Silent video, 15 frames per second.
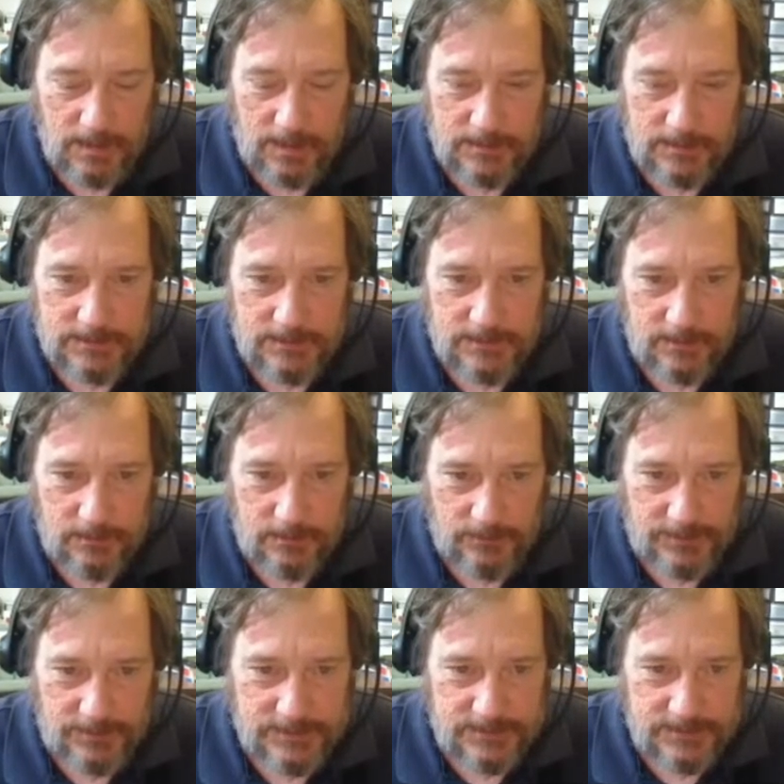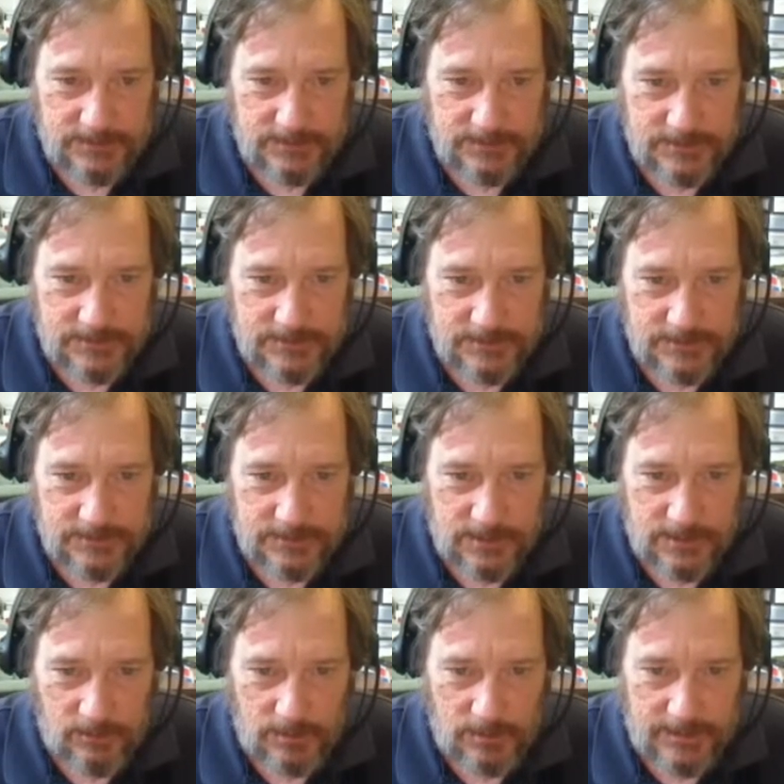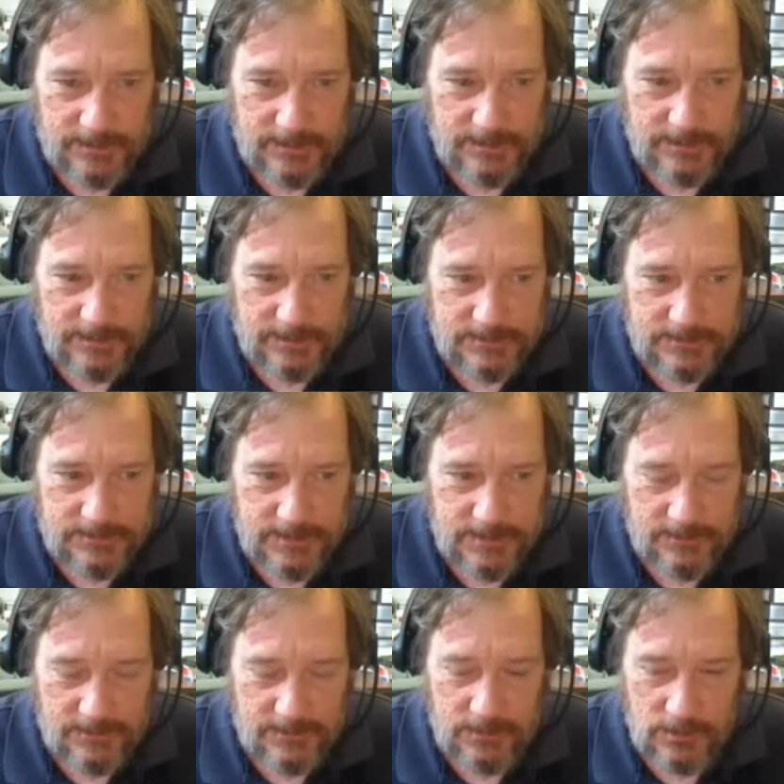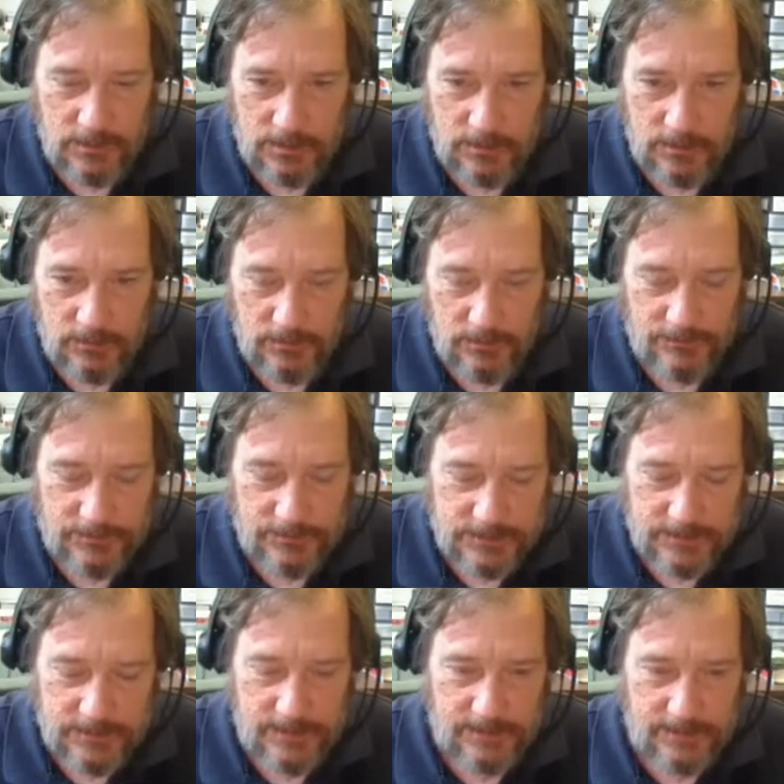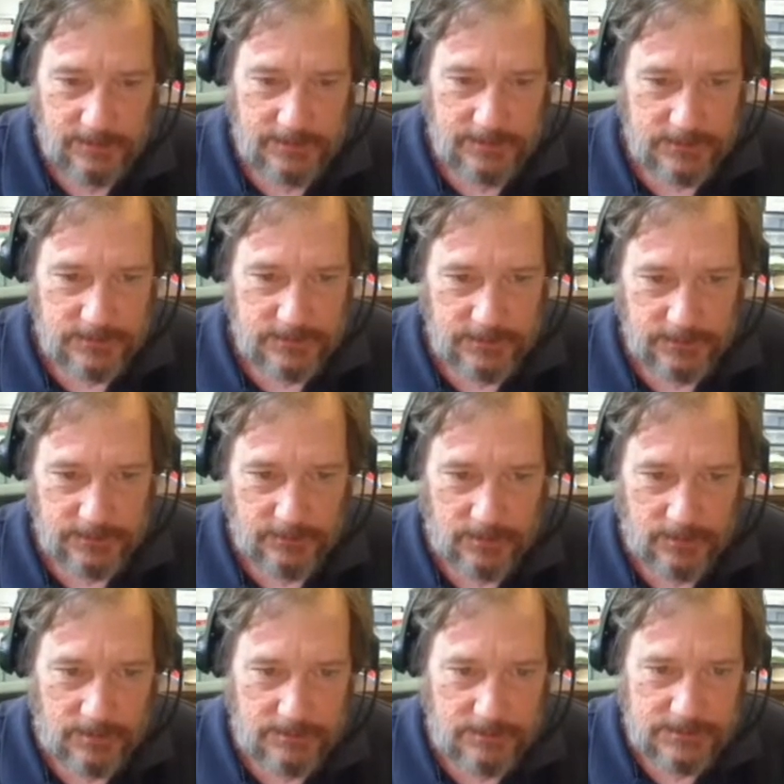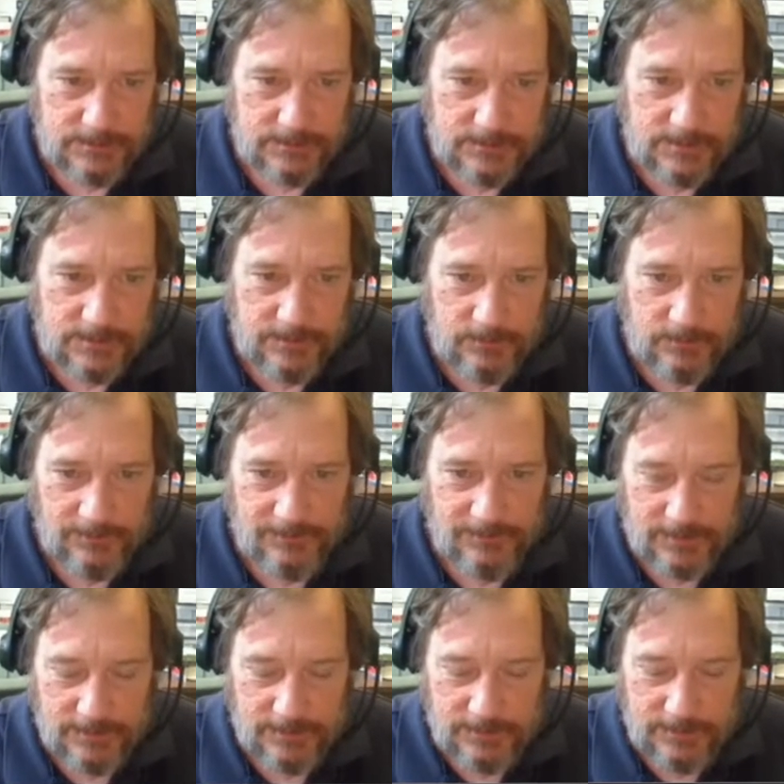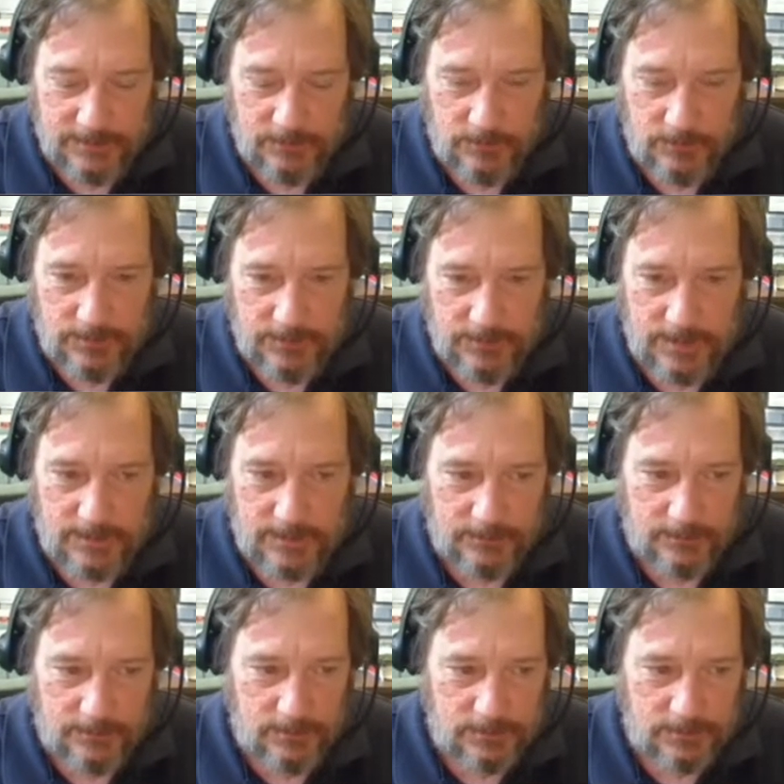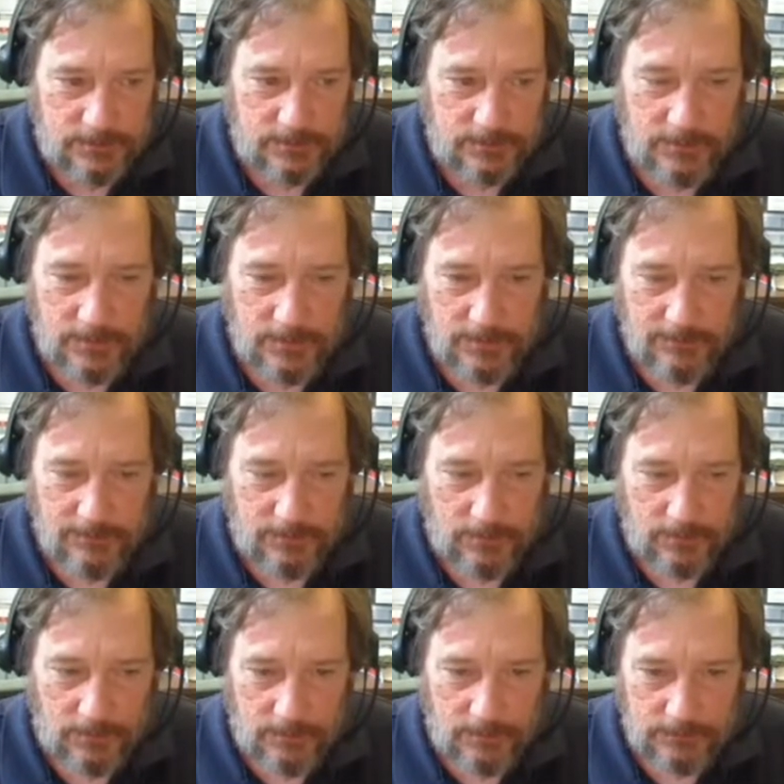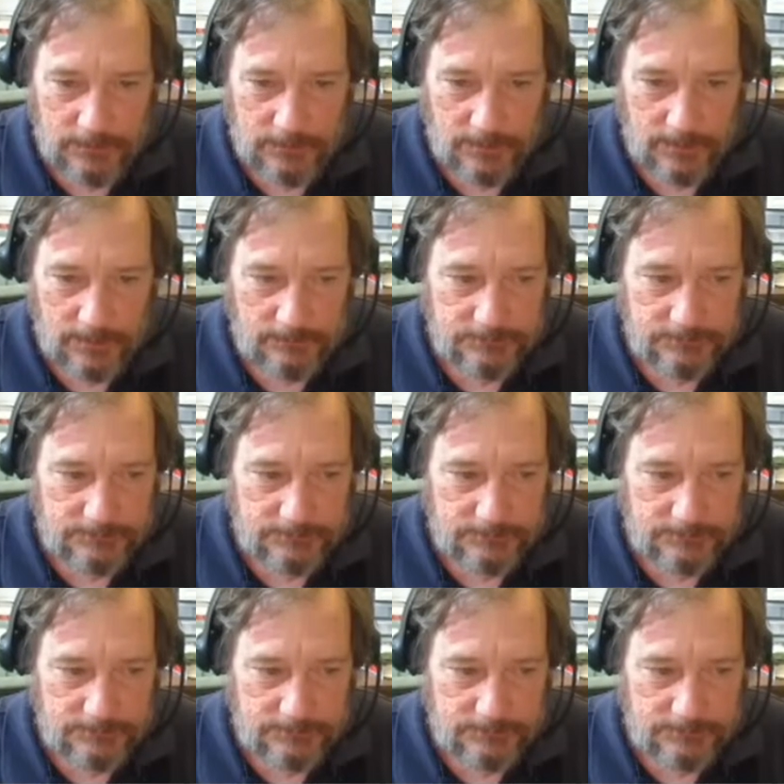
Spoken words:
So this whole idea is nothing new for genetically engineered crops. It's something we've had to deal with in agriculture for a long time.